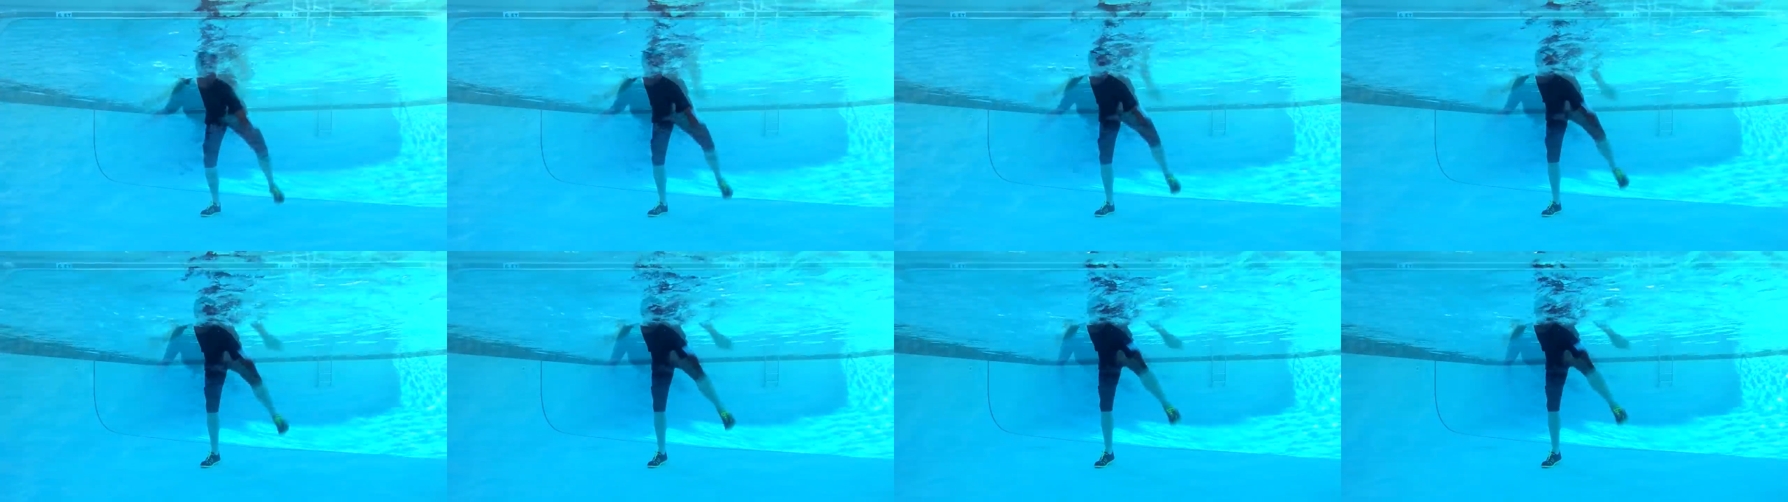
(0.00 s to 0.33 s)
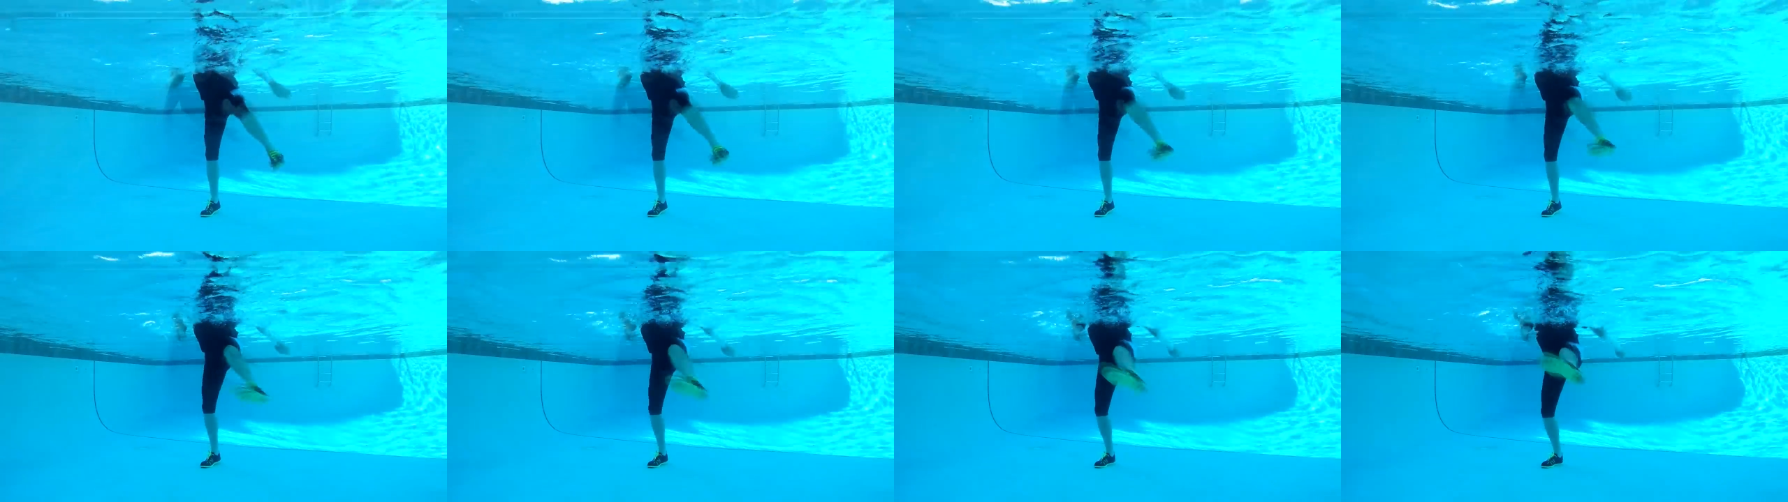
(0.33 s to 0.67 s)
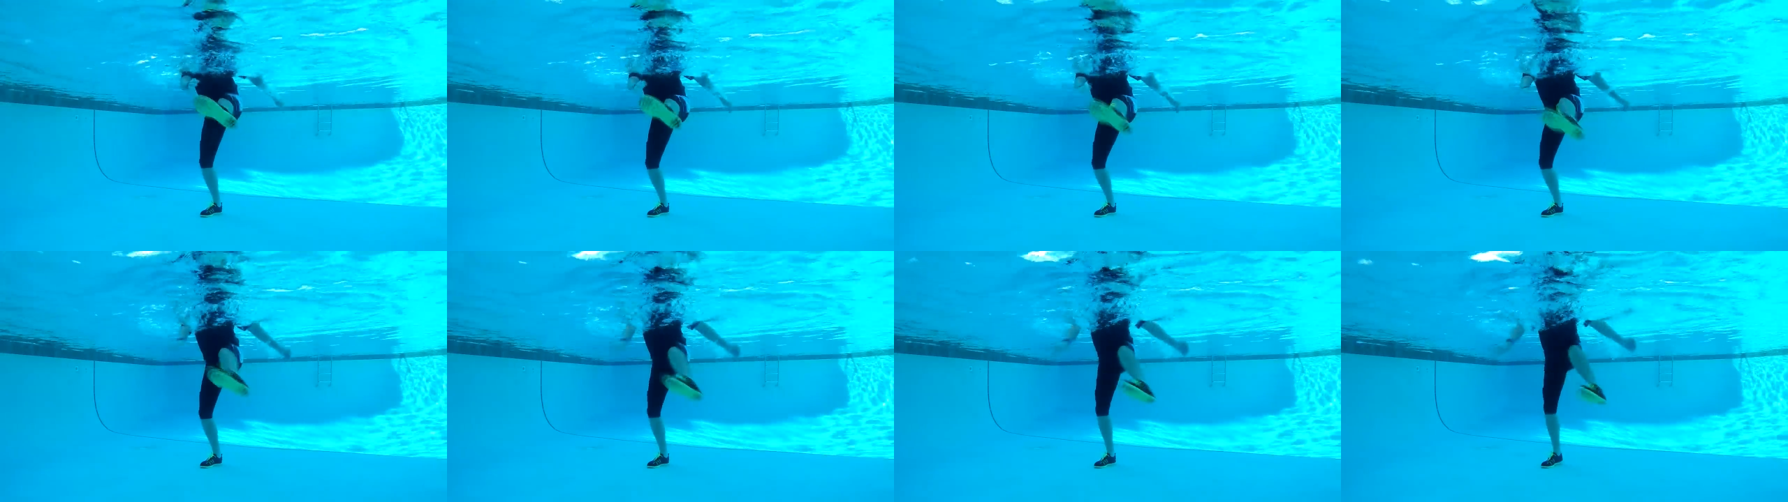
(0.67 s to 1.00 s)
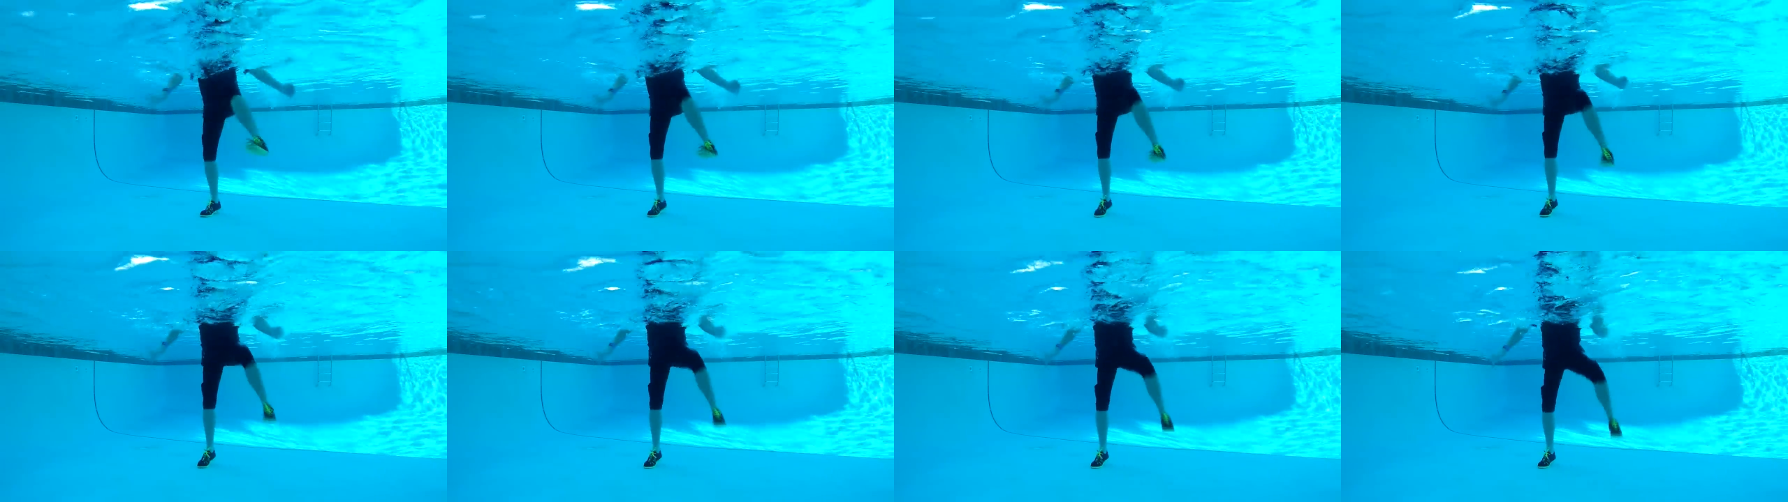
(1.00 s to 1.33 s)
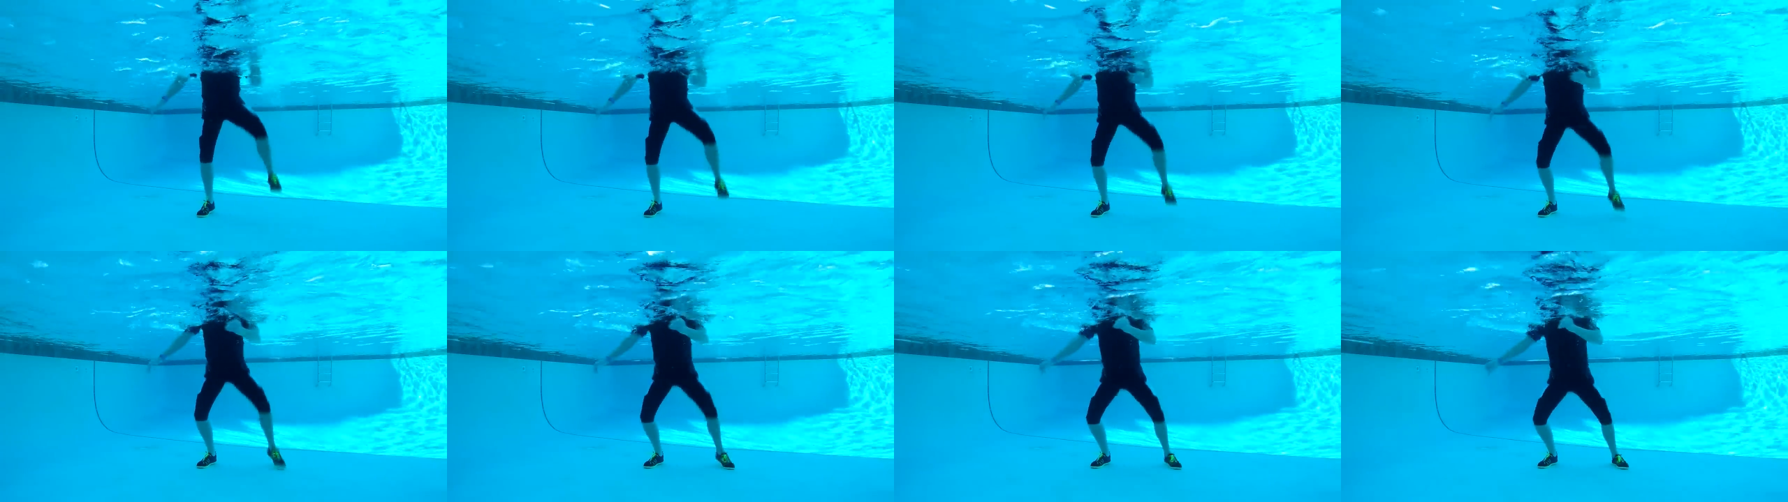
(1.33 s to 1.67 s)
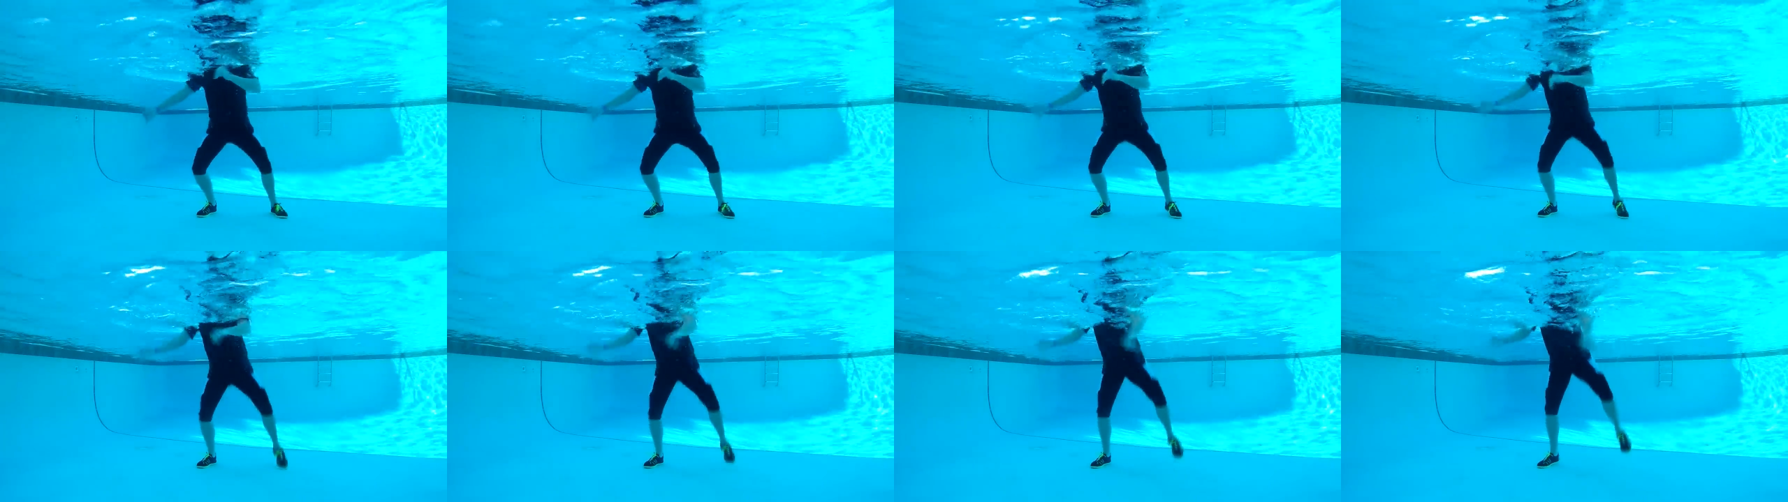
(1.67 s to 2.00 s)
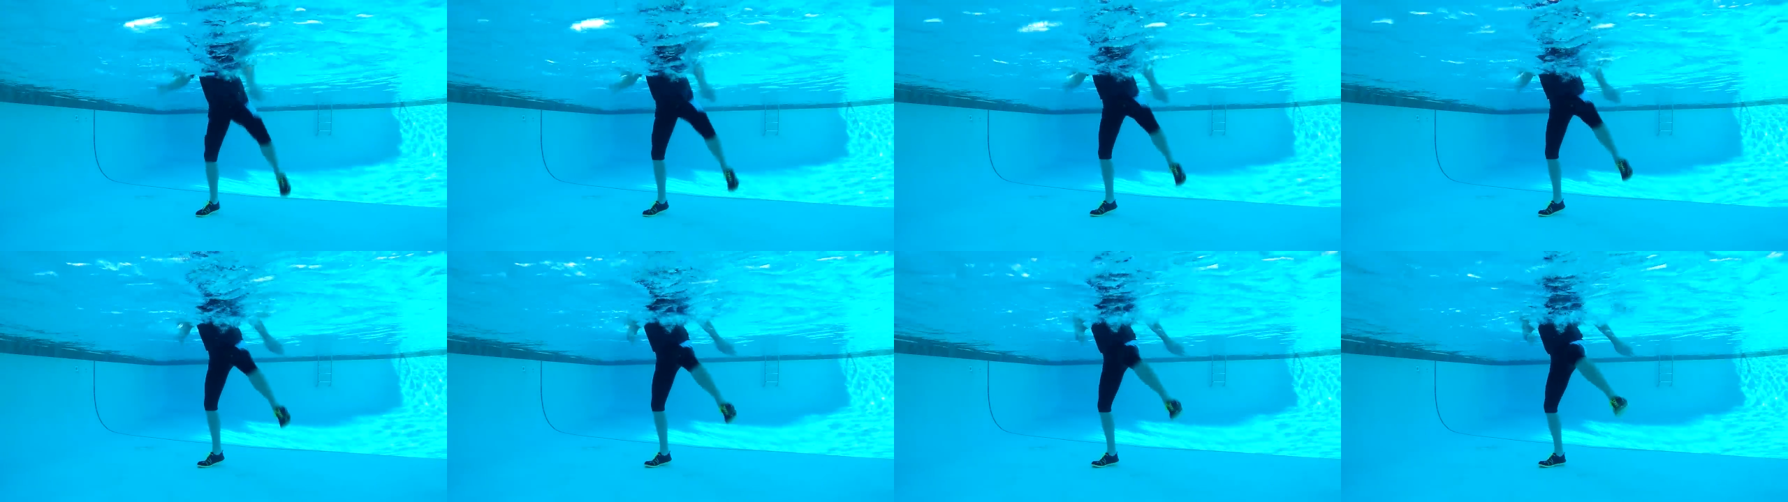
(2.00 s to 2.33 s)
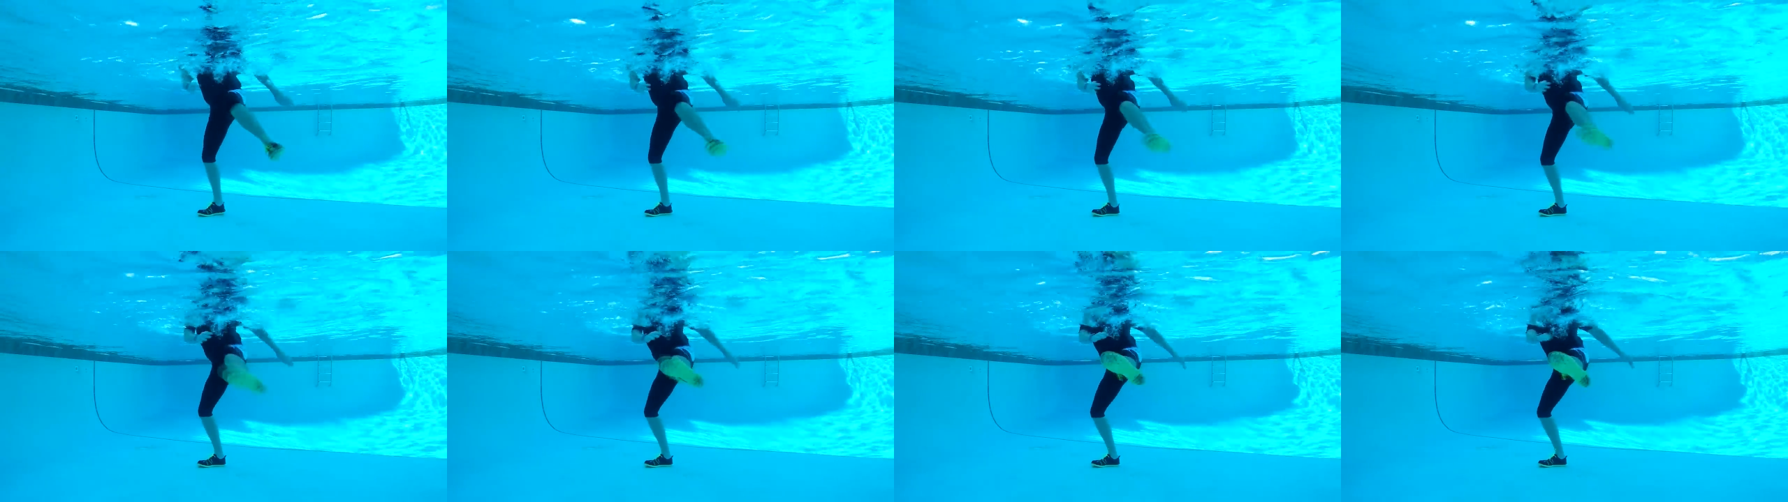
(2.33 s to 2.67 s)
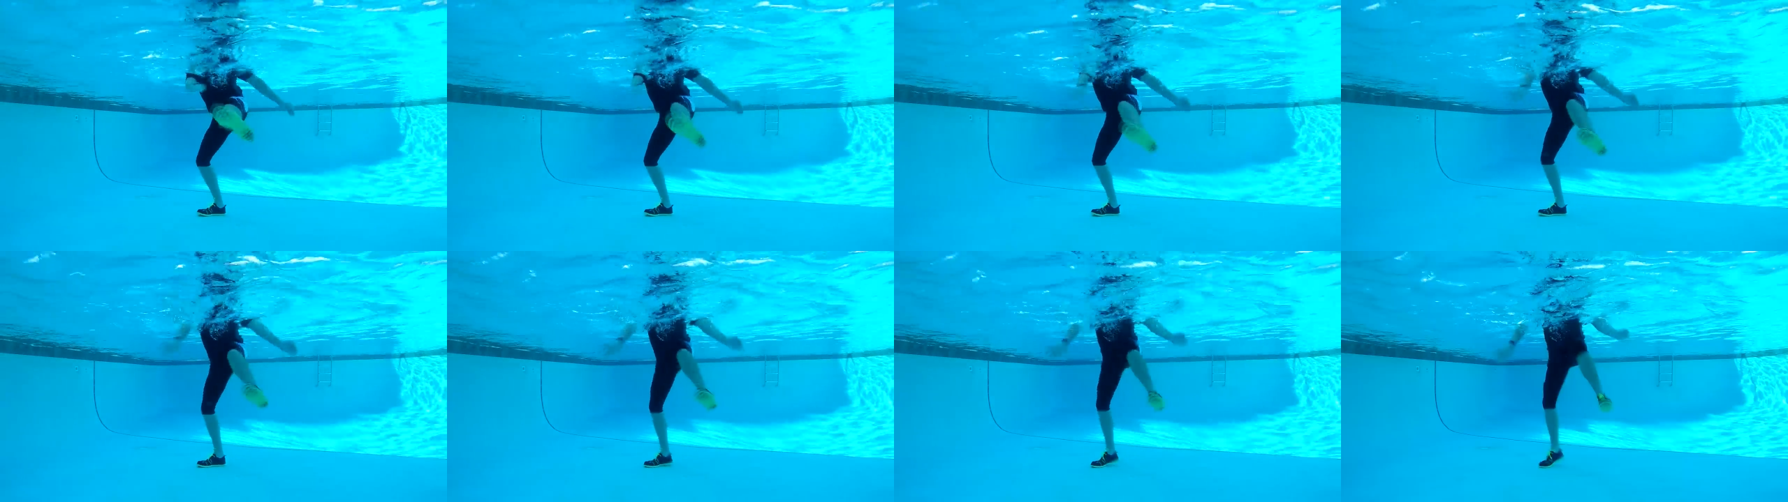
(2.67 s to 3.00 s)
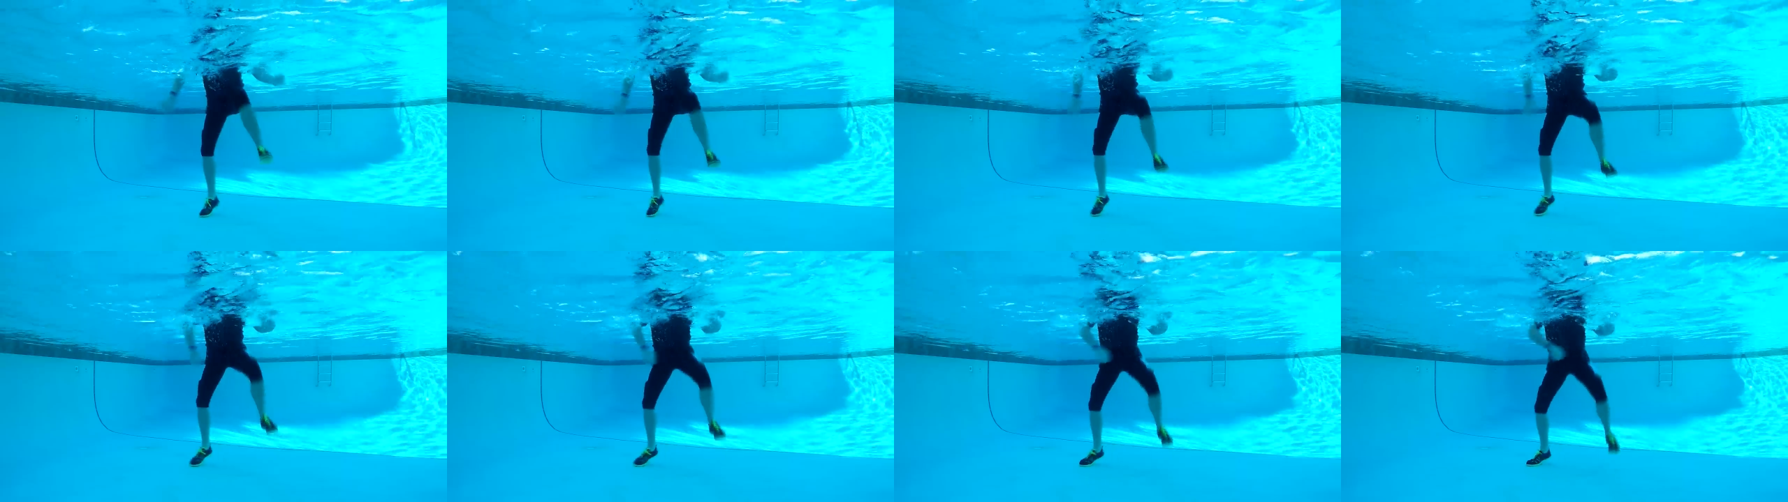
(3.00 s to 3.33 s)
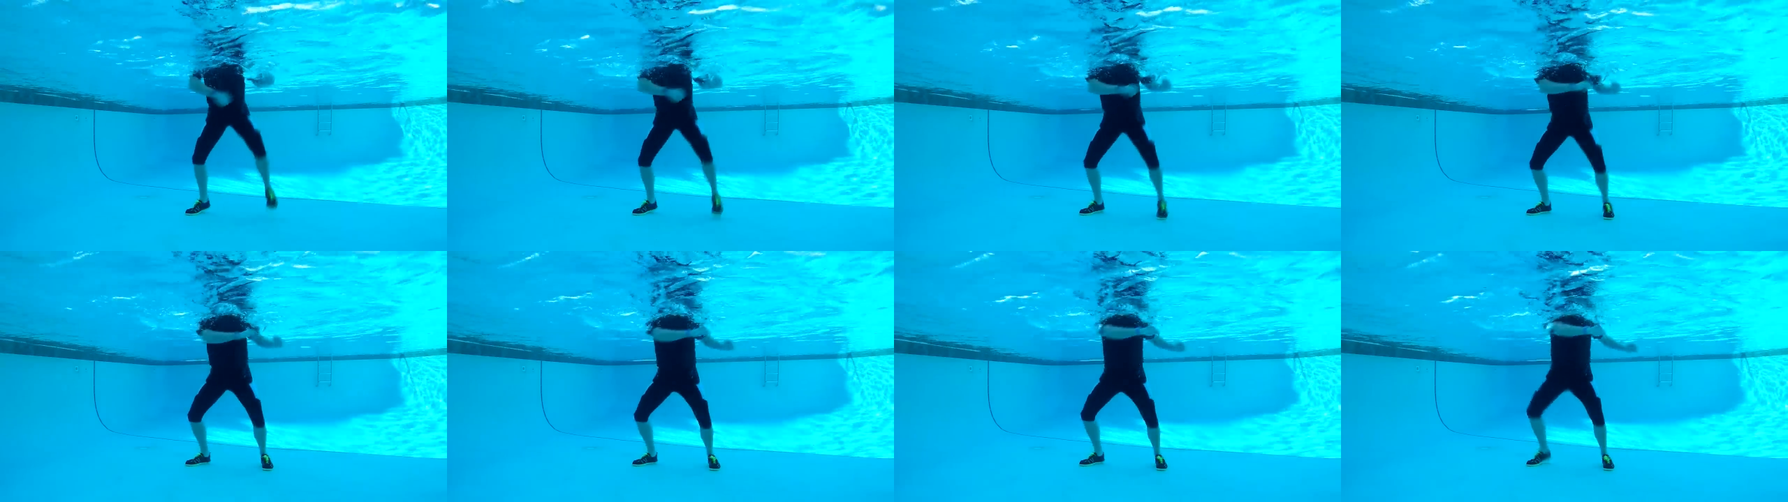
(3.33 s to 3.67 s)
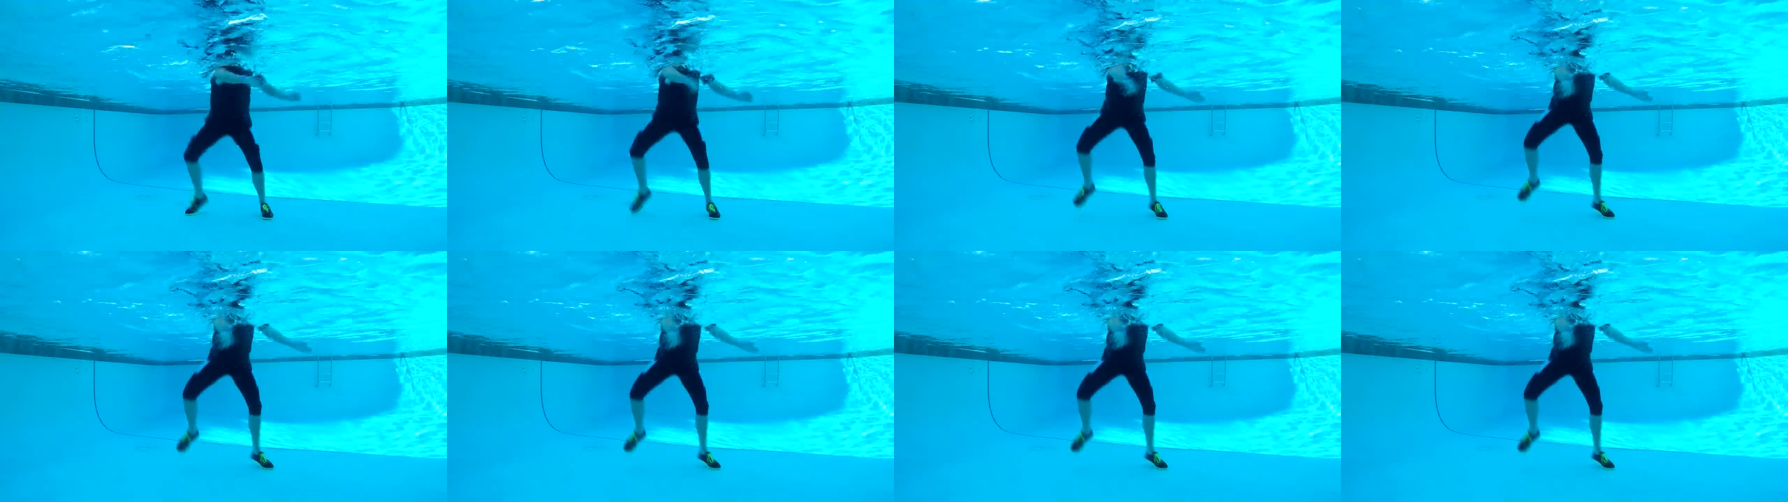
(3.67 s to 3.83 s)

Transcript: No face is visible, so there are no lips to read.